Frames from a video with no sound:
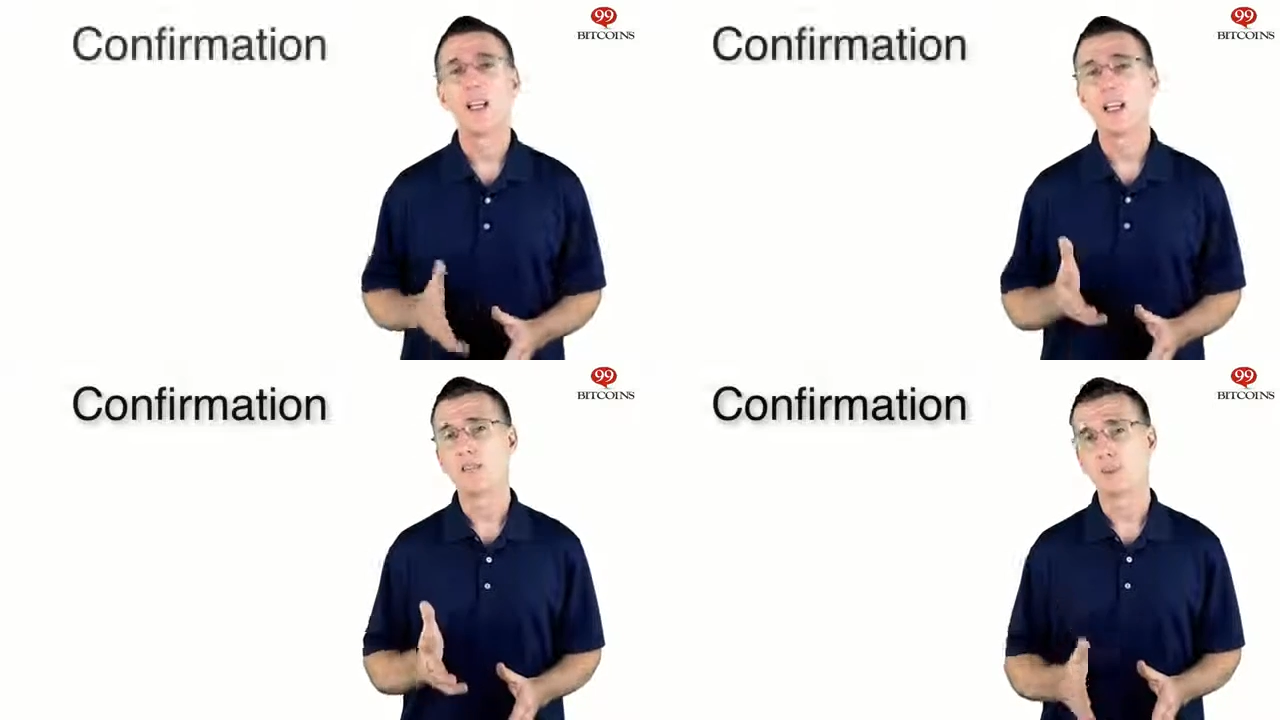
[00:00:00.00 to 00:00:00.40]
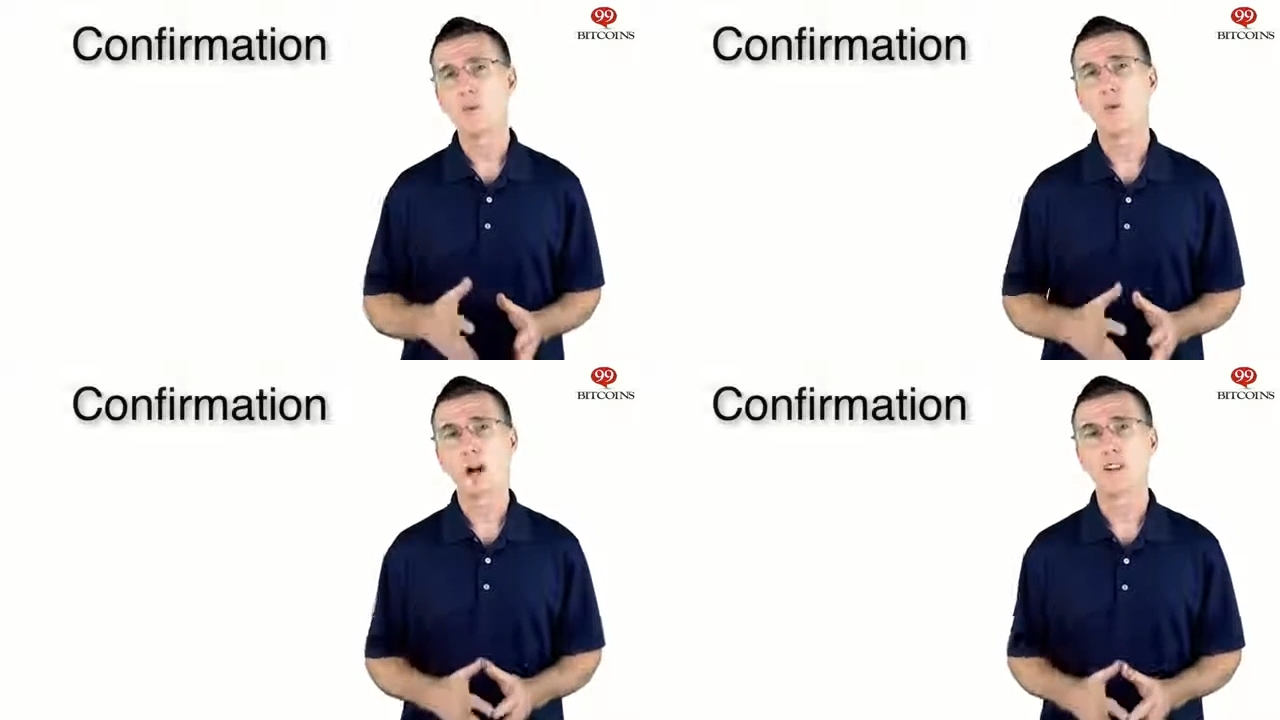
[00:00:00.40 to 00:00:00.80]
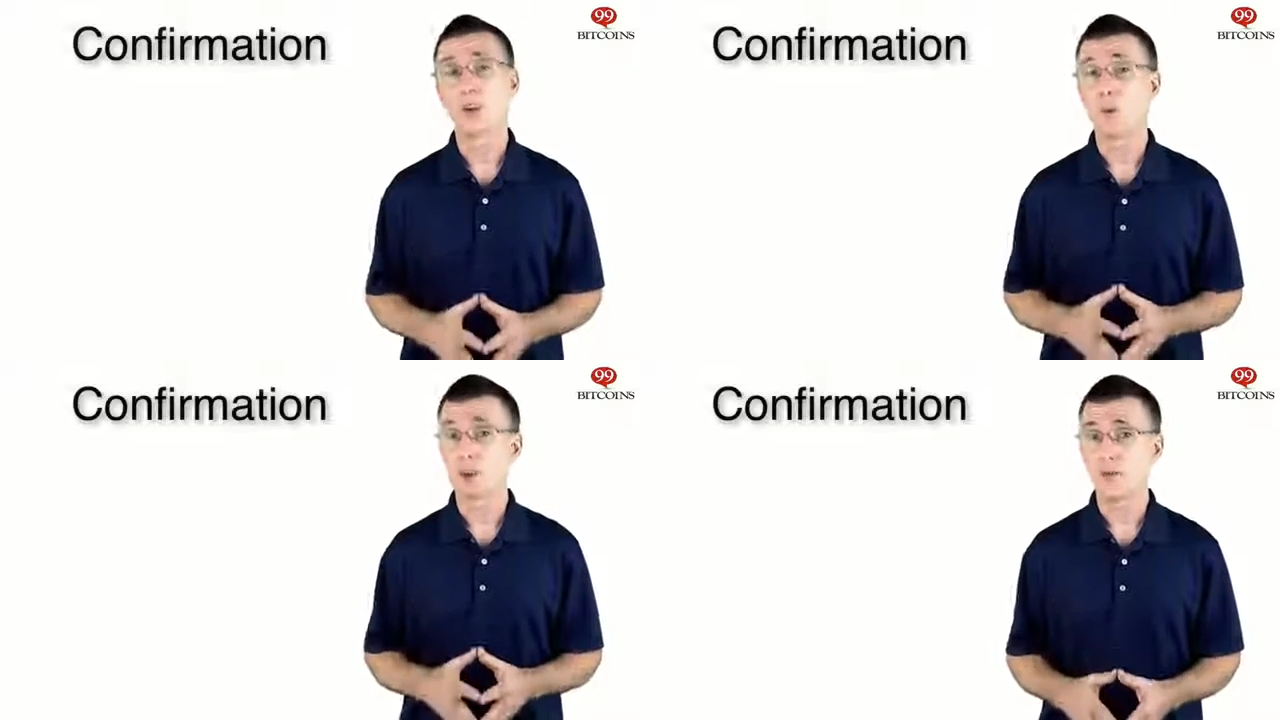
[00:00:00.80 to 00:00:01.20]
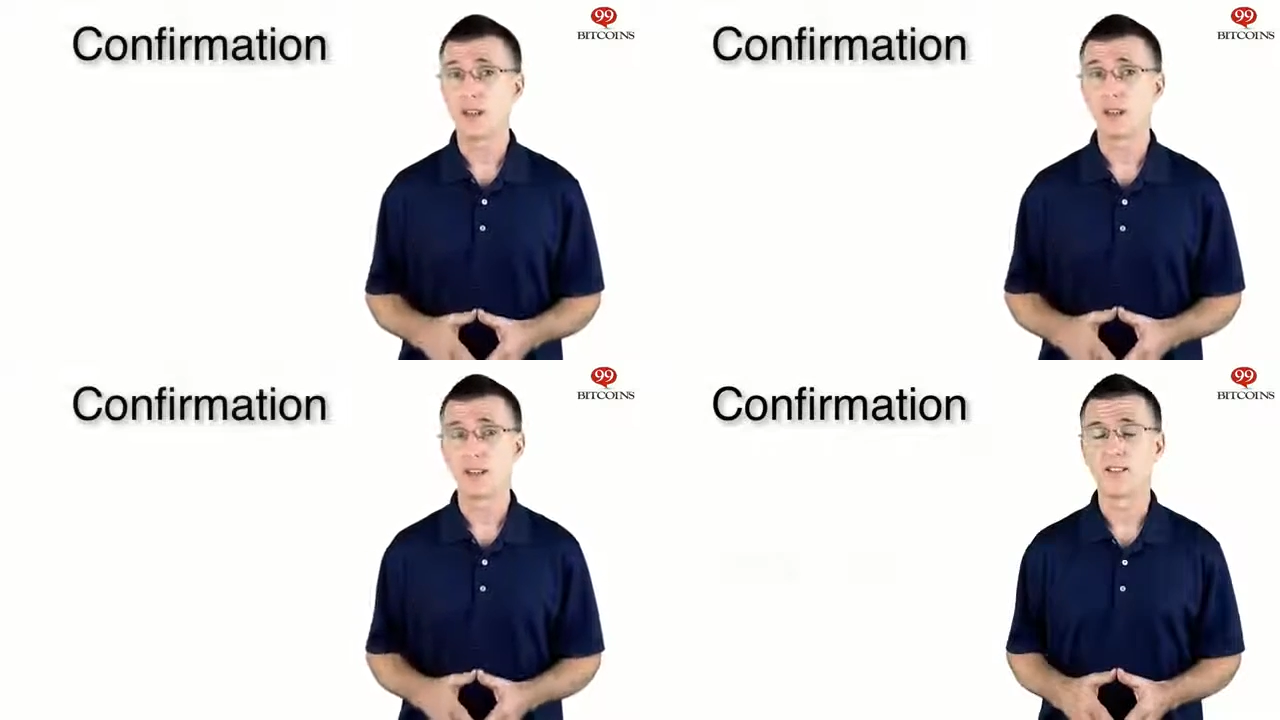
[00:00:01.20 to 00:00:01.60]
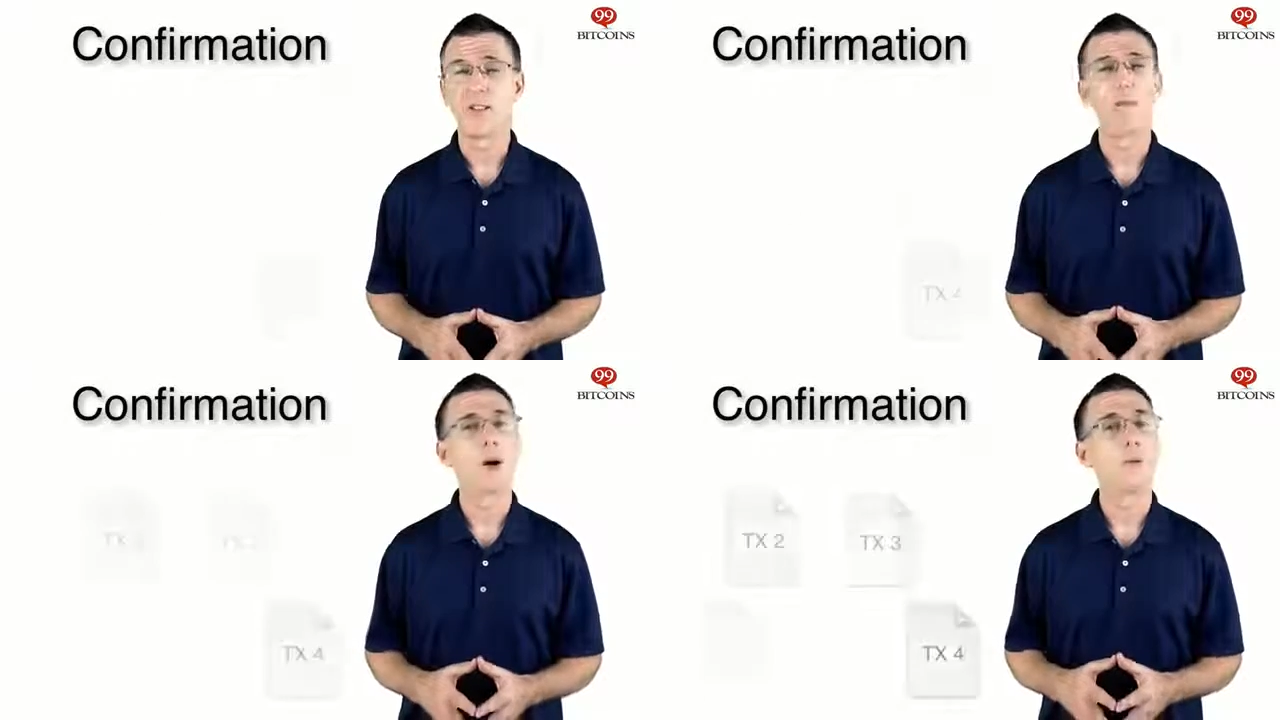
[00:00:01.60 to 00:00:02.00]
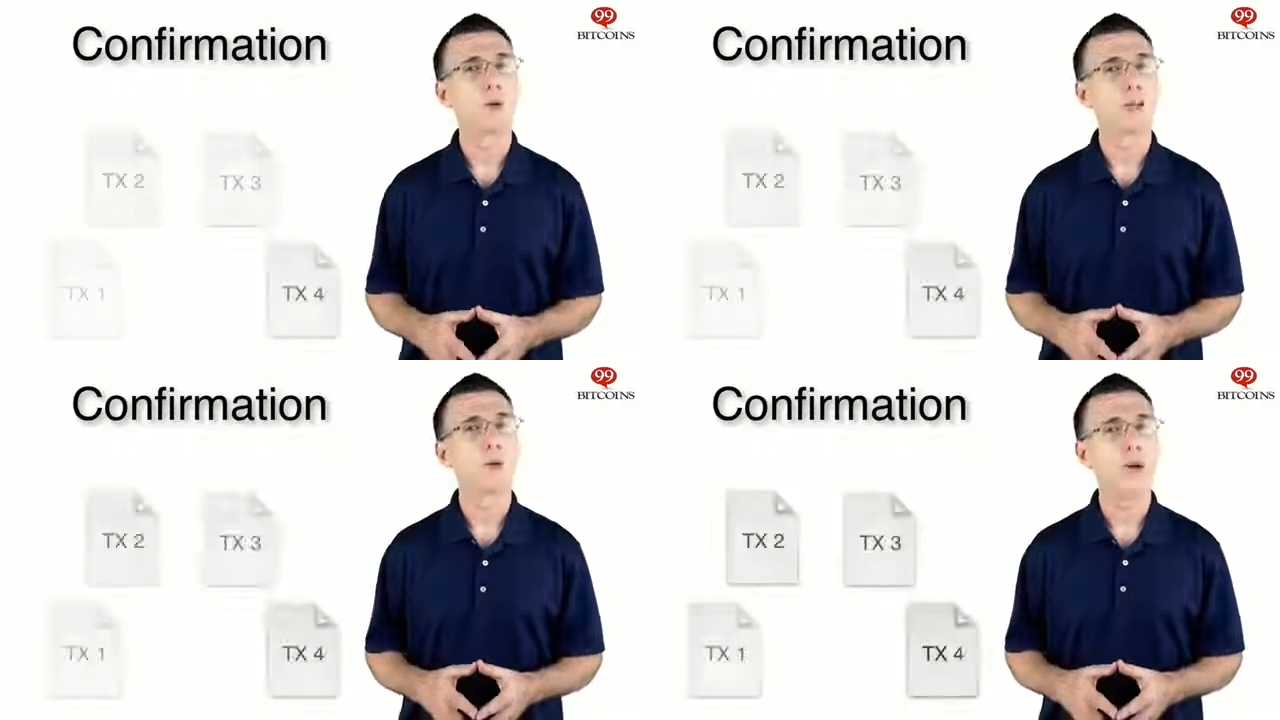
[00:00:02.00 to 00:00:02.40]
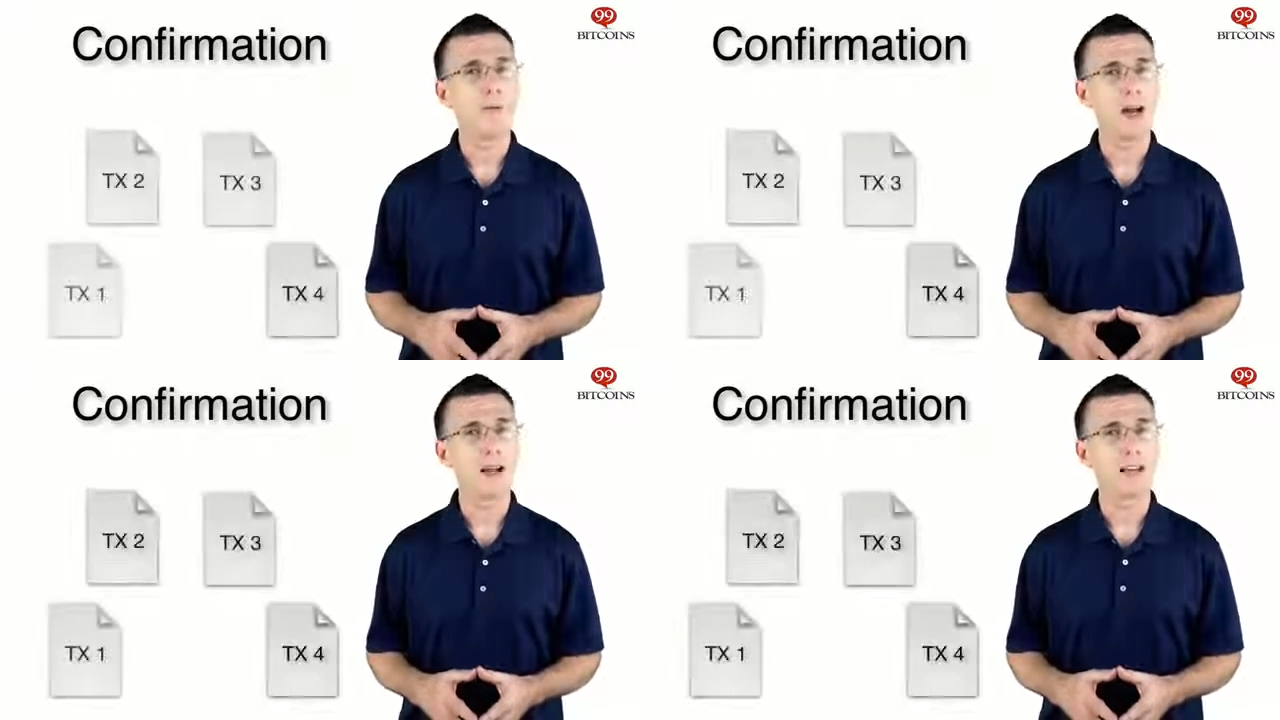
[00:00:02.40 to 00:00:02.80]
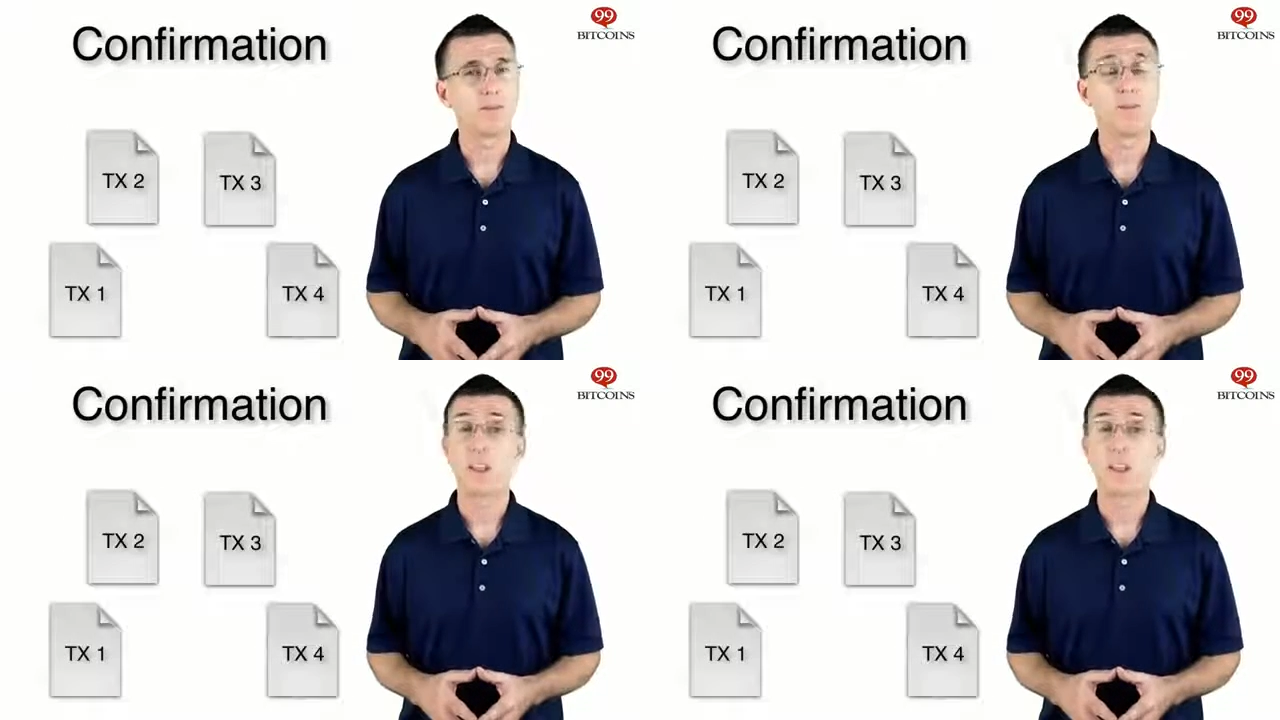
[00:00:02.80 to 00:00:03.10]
If you've watched our previous lesson about Bitcoin mining,